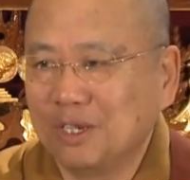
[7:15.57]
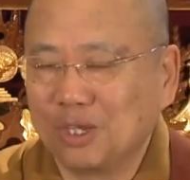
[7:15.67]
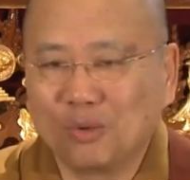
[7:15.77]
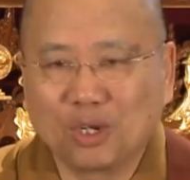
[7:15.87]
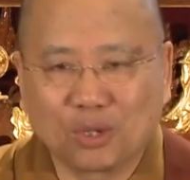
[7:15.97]

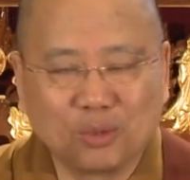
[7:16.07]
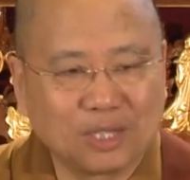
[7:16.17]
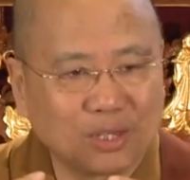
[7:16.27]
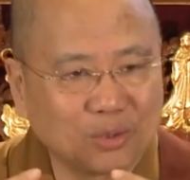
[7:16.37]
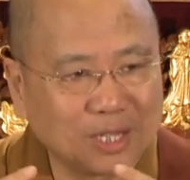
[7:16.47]
You want to go
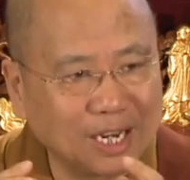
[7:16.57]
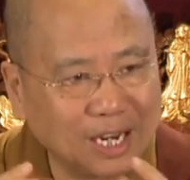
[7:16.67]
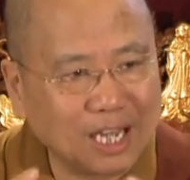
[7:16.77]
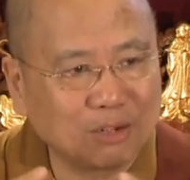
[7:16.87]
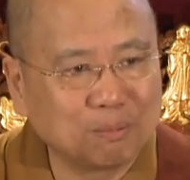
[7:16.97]
to that
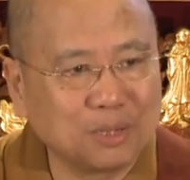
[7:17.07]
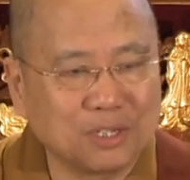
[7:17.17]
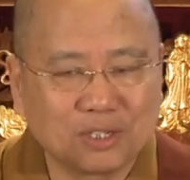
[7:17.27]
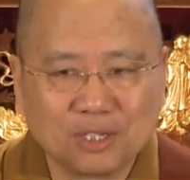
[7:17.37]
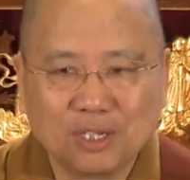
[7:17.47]
land of
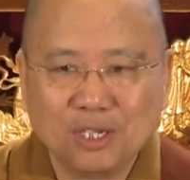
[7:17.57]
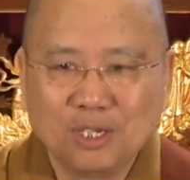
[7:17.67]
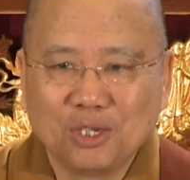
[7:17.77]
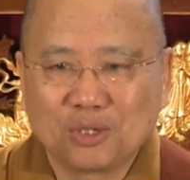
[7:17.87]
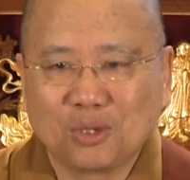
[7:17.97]
bliss.
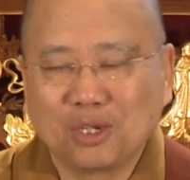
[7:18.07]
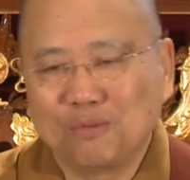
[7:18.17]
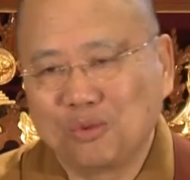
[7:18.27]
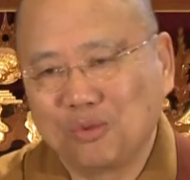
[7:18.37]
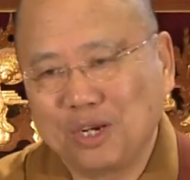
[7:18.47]
So
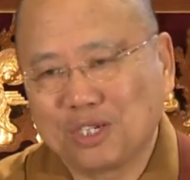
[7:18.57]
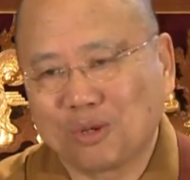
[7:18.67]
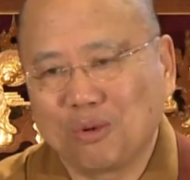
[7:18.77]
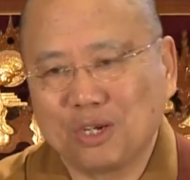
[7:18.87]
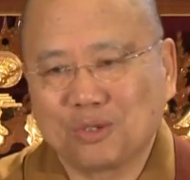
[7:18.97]
if you raise
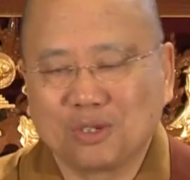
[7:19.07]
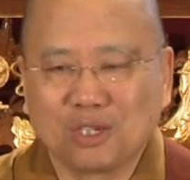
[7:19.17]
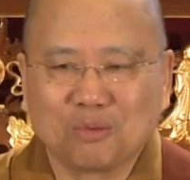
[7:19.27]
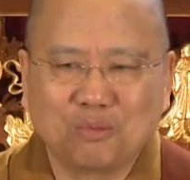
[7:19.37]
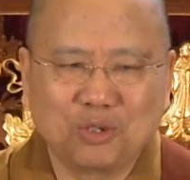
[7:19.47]
the question
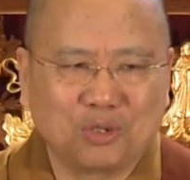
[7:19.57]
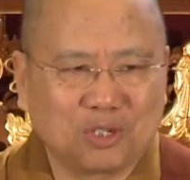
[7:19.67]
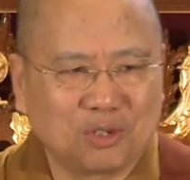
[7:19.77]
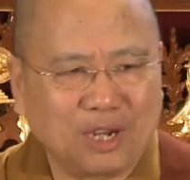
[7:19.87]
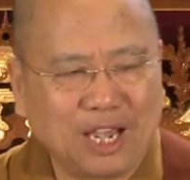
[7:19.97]
is, which
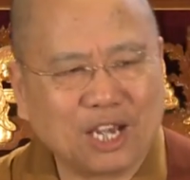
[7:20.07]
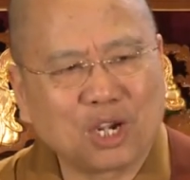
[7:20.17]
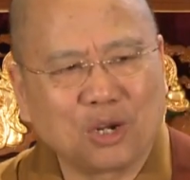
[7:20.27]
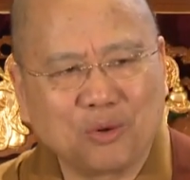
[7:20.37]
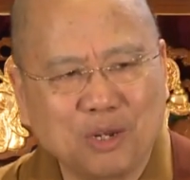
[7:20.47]
is the
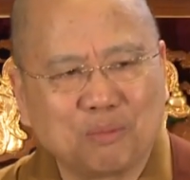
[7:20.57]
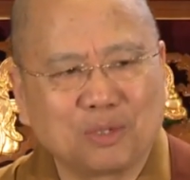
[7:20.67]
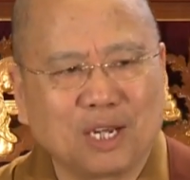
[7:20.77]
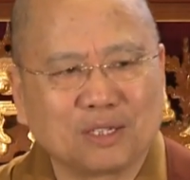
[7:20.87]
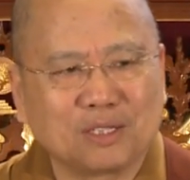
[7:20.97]
accurate
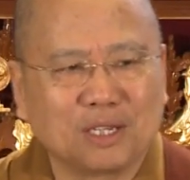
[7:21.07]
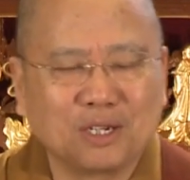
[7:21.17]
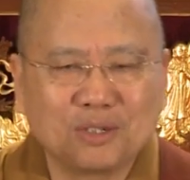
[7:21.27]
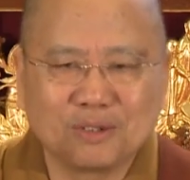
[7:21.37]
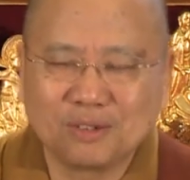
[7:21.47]

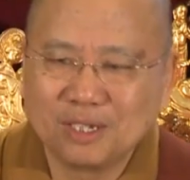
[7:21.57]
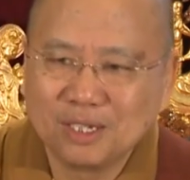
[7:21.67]
pronunciation?